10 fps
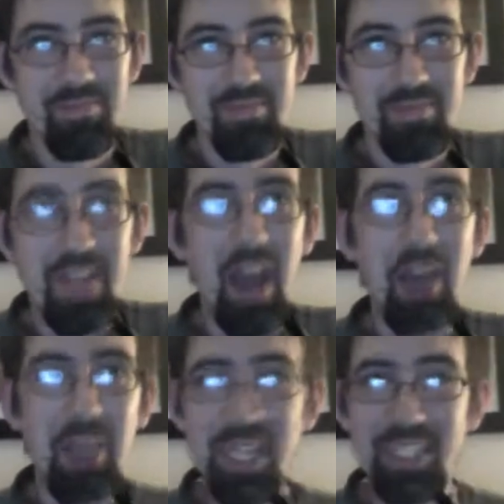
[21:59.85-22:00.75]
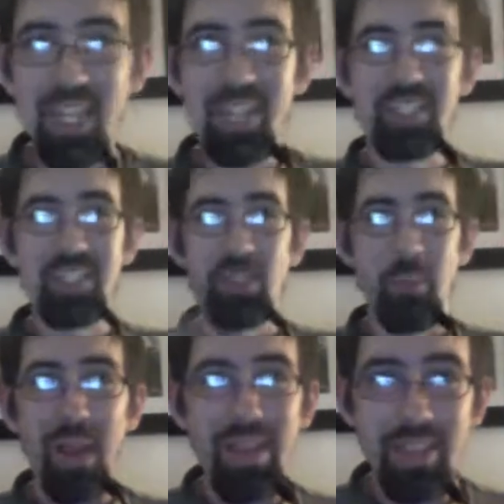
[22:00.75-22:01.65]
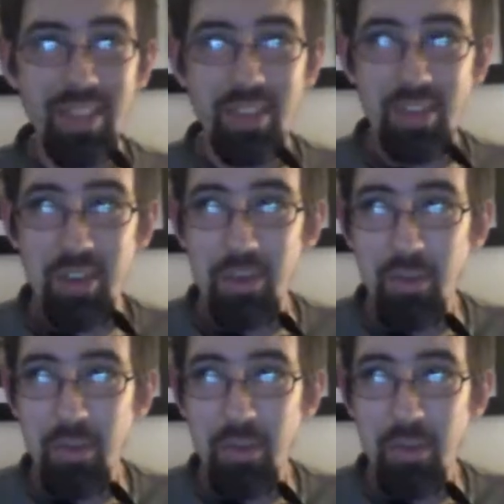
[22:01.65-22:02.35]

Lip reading: not saying this is the right thing to do.